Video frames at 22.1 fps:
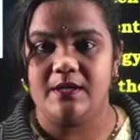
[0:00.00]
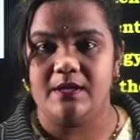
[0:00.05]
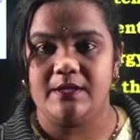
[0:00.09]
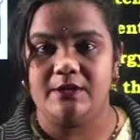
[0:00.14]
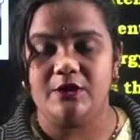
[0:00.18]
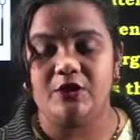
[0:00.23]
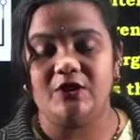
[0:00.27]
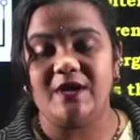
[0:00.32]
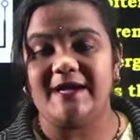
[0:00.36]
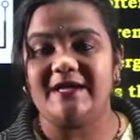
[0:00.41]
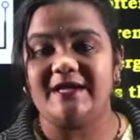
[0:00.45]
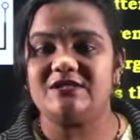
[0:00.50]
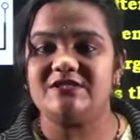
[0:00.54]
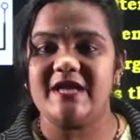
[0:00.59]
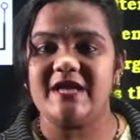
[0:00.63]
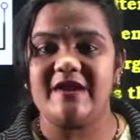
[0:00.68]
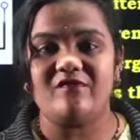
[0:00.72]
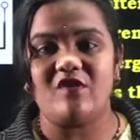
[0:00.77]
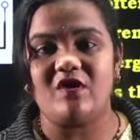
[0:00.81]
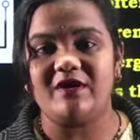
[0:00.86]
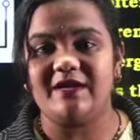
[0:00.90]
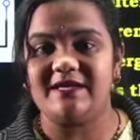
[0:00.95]
Did you understand
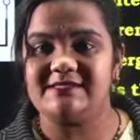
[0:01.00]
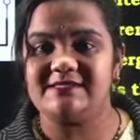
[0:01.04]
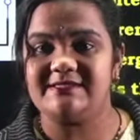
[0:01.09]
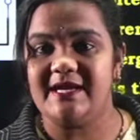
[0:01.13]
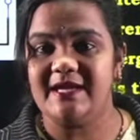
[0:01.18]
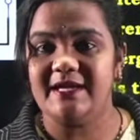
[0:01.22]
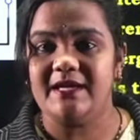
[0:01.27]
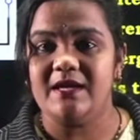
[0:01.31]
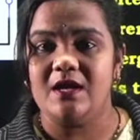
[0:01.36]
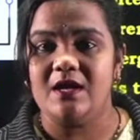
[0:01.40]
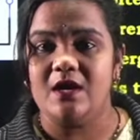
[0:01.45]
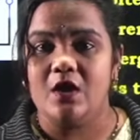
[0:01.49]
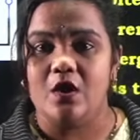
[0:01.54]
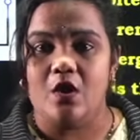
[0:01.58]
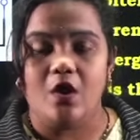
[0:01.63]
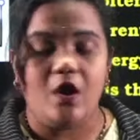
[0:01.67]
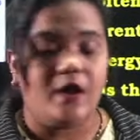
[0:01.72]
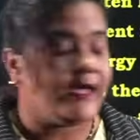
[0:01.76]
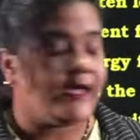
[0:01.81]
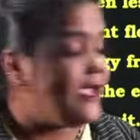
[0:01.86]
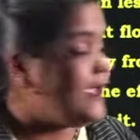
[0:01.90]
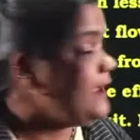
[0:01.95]
what I said? Okay.